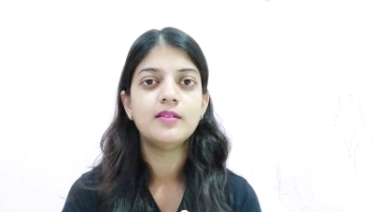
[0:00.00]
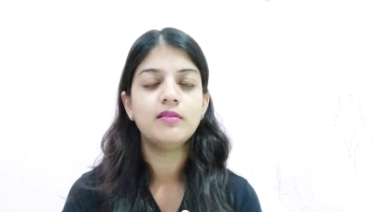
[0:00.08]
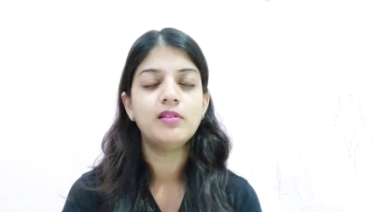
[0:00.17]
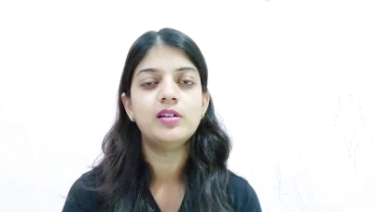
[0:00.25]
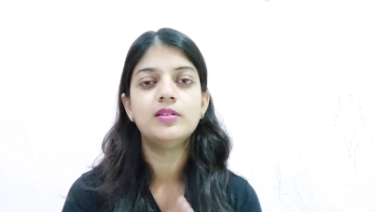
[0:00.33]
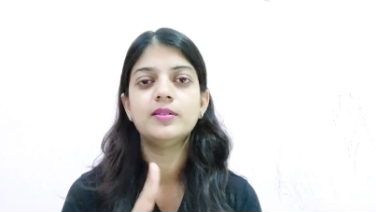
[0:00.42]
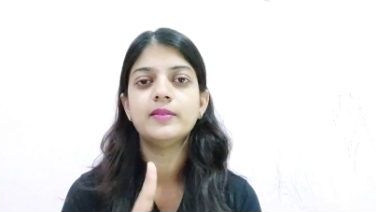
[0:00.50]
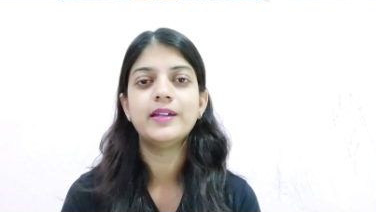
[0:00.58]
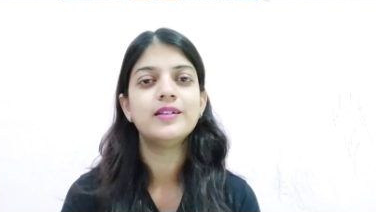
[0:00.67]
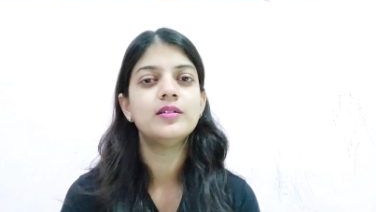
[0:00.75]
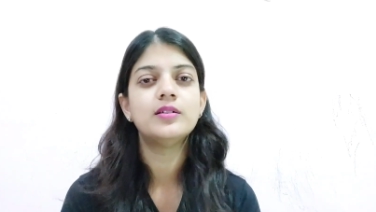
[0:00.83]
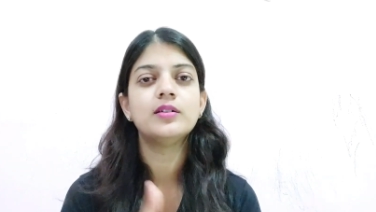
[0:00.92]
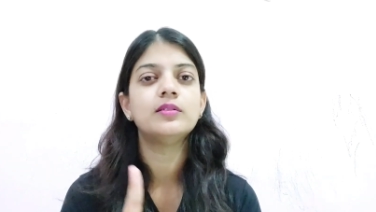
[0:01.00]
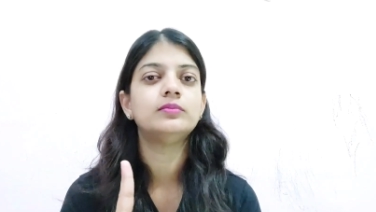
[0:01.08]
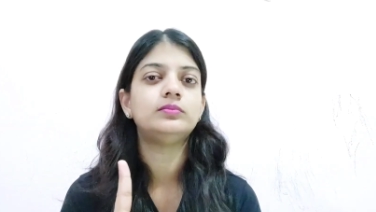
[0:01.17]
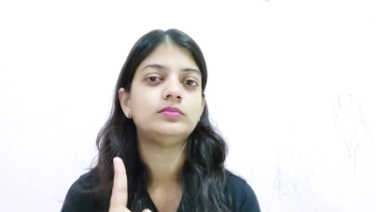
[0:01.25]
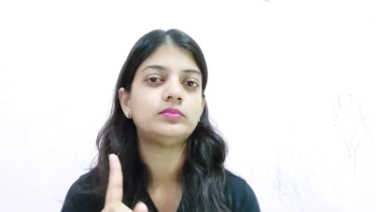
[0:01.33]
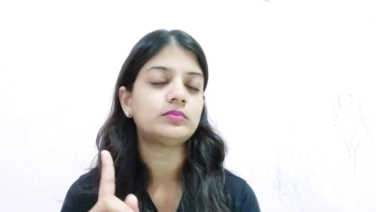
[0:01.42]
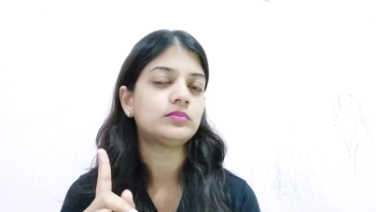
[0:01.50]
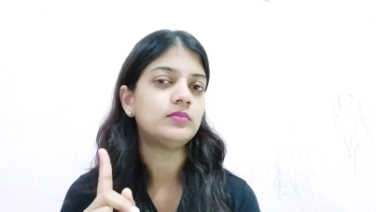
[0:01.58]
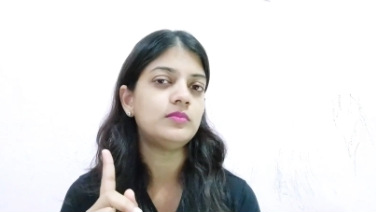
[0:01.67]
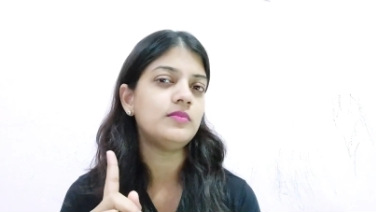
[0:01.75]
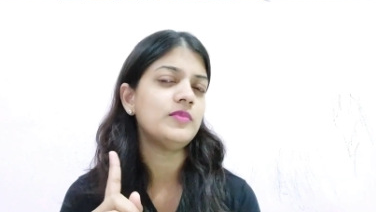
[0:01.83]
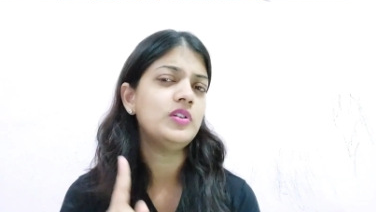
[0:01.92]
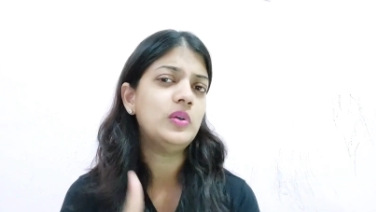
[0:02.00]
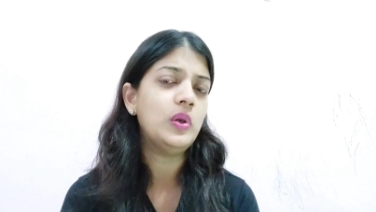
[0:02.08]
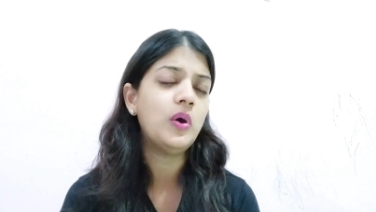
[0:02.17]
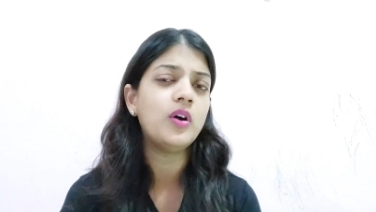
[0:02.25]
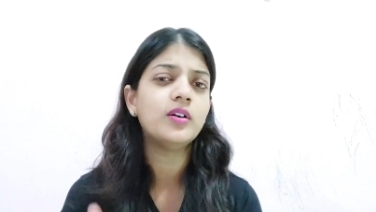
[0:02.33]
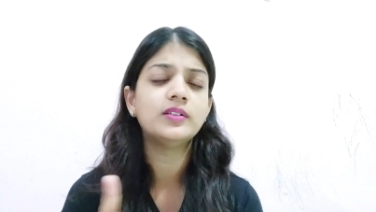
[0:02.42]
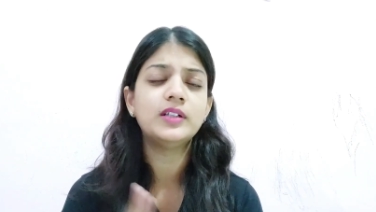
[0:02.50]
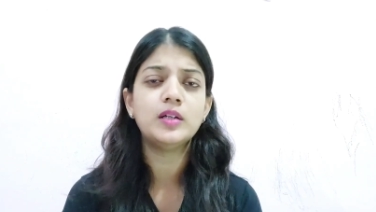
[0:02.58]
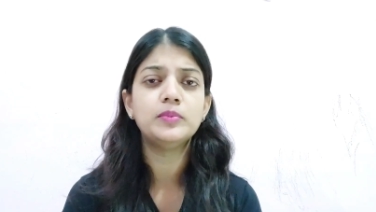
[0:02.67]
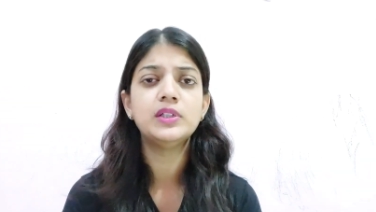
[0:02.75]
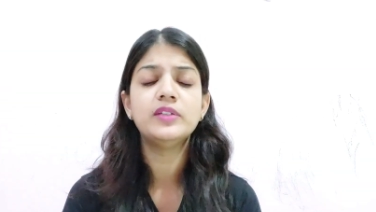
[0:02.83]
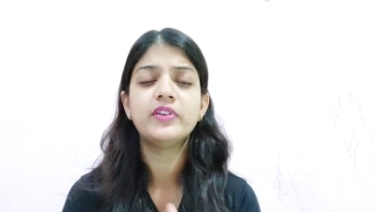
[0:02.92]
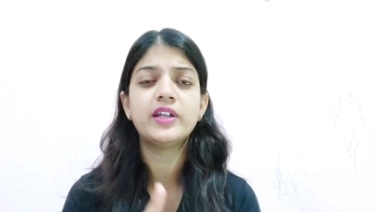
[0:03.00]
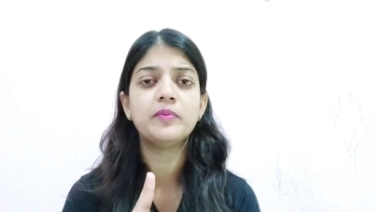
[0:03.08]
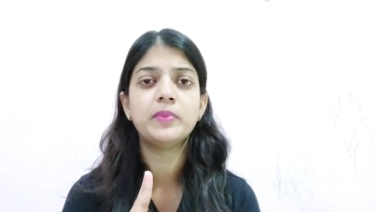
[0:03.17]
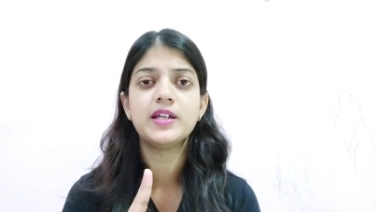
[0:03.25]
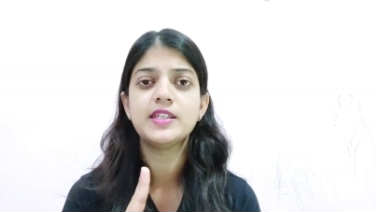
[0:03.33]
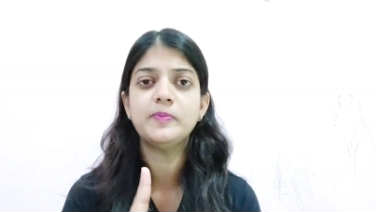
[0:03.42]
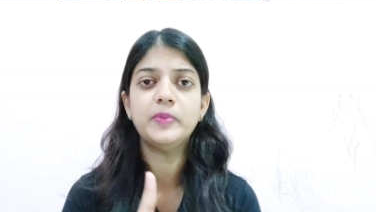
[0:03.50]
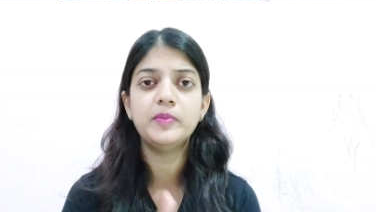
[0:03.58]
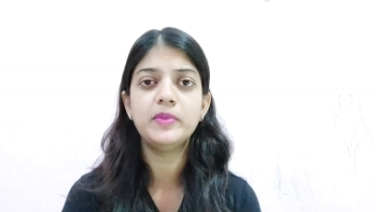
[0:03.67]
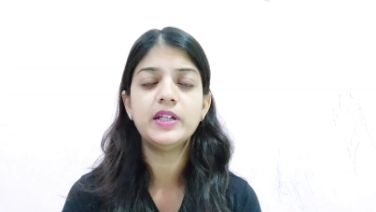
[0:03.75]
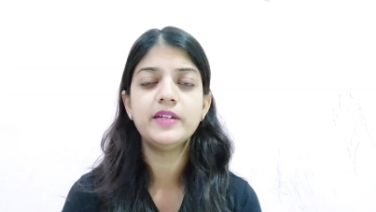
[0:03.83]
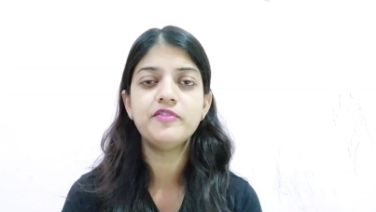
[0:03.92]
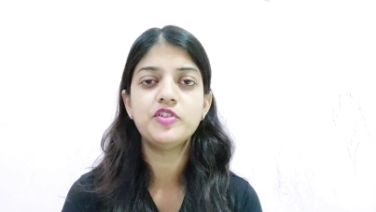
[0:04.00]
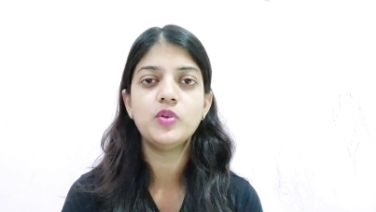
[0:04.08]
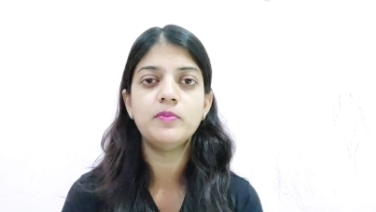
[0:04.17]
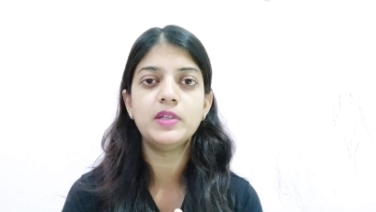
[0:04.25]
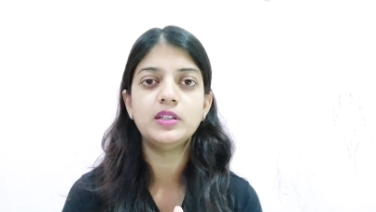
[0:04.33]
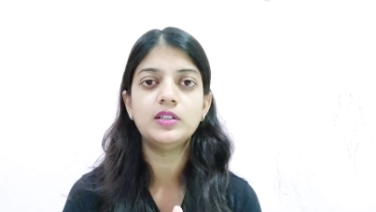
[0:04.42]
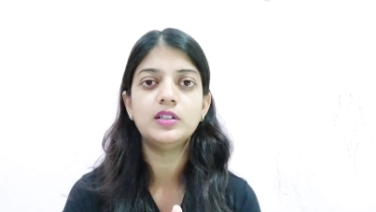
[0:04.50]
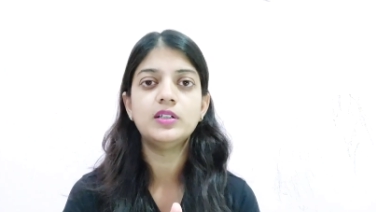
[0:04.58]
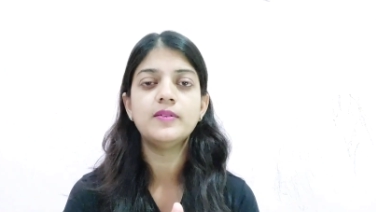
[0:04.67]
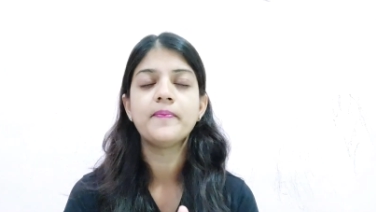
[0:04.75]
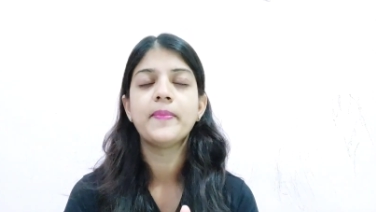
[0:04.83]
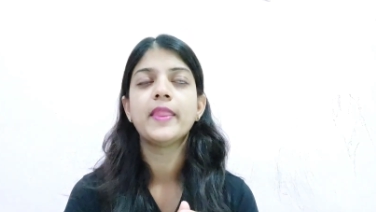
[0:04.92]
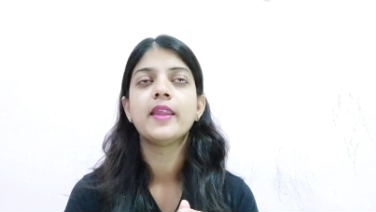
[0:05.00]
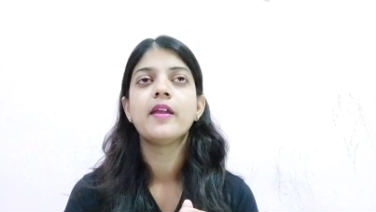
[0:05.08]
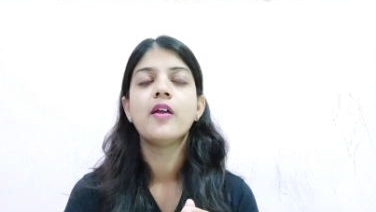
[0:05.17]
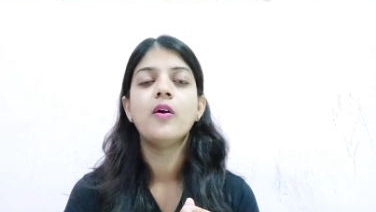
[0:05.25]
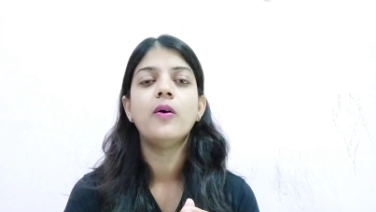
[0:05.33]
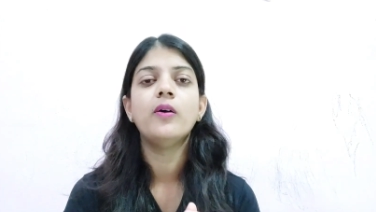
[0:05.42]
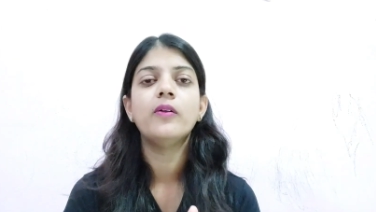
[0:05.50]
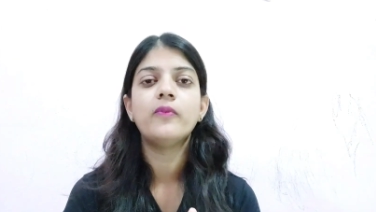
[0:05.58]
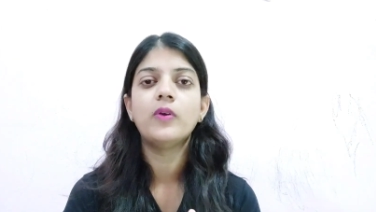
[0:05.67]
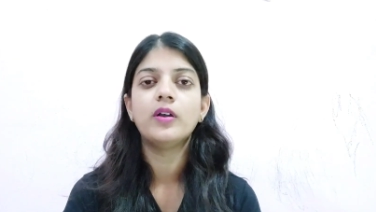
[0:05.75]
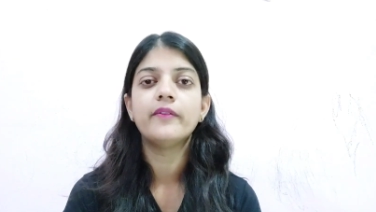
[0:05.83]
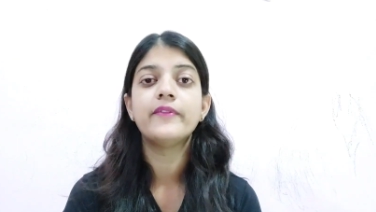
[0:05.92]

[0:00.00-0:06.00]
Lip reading: right? Int, long, double, we can pass primitives to a method, or what?